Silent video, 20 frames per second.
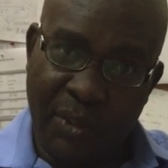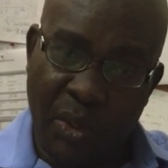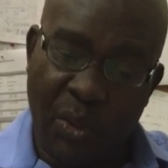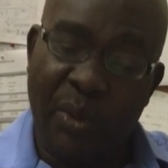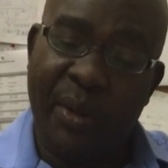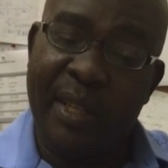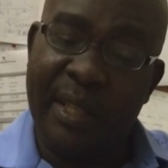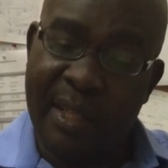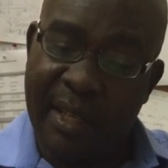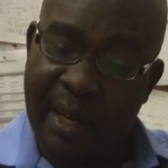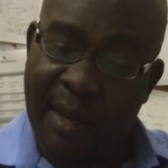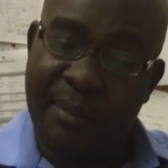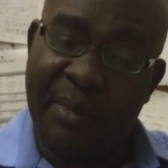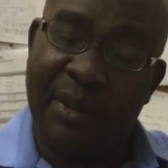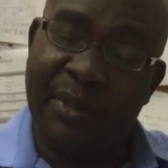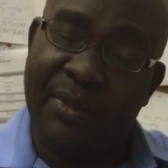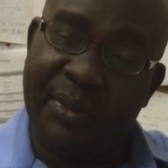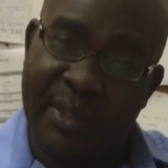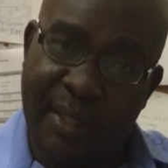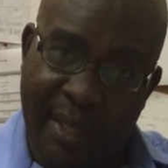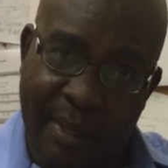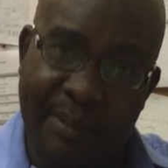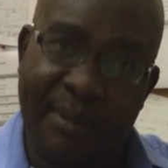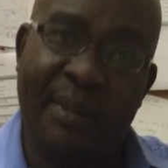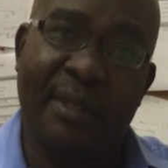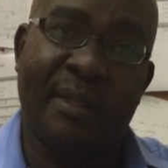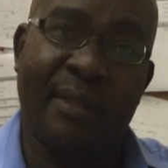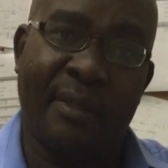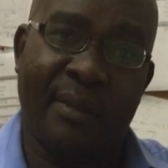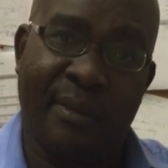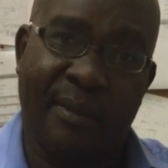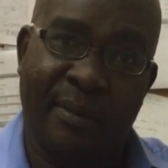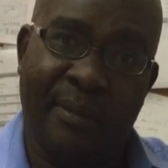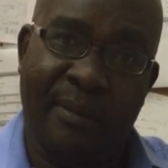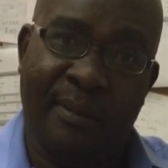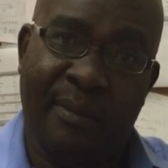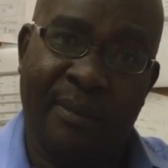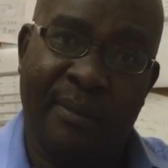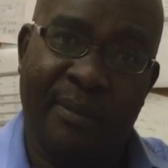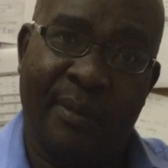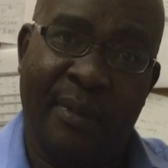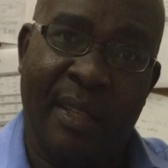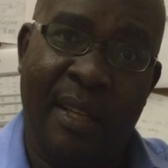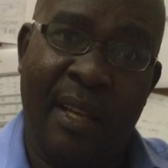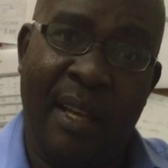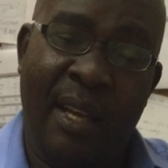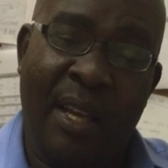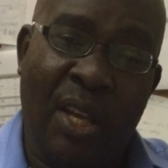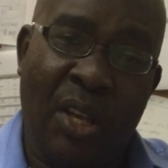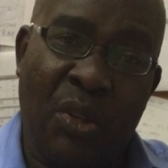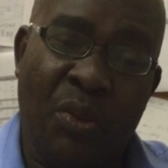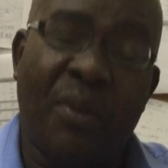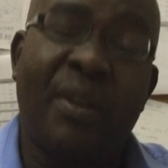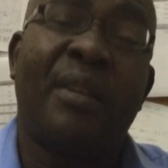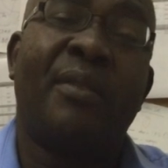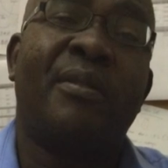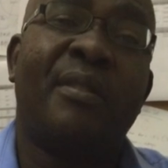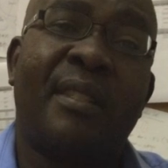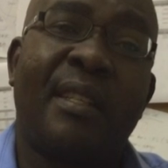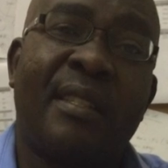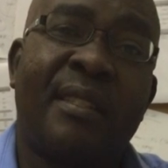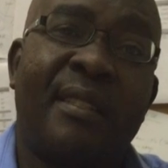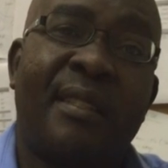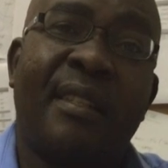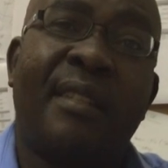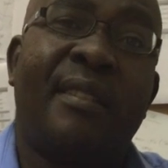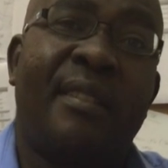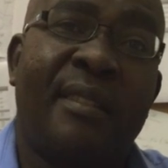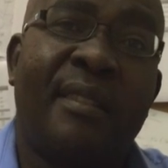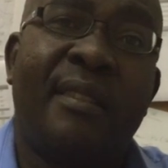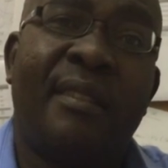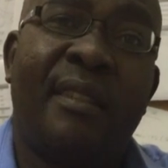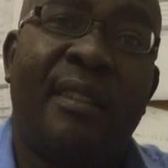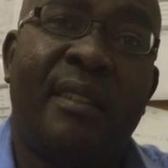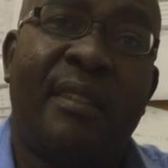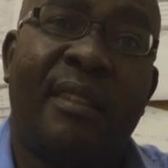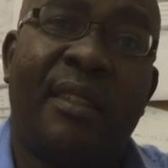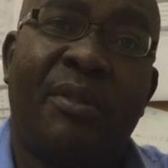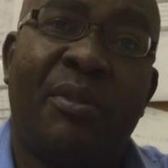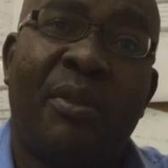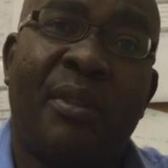or in a number of steps. You cannot just get the